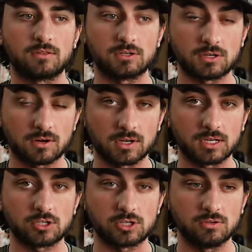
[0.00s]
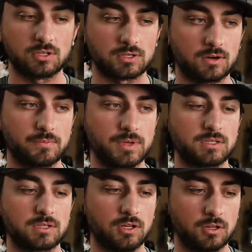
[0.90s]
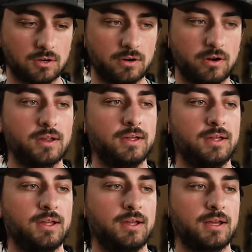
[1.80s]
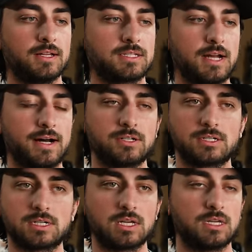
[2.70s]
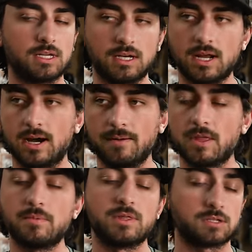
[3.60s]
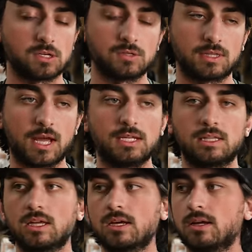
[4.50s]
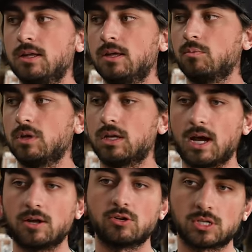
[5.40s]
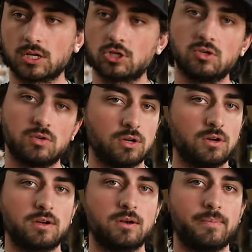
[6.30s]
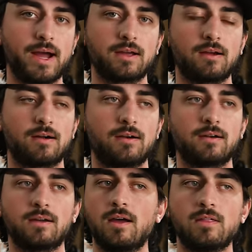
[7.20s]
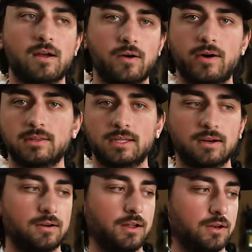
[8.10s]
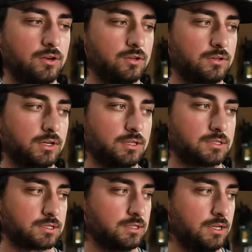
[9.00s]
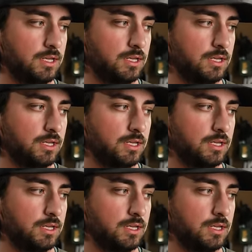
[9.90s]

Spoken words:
the targets, shoot the tournaments, learn. It's not just like you cannot, I mean, this goes with anything, but you cannot just like shoot good in your backyard and then go out there and do good. It's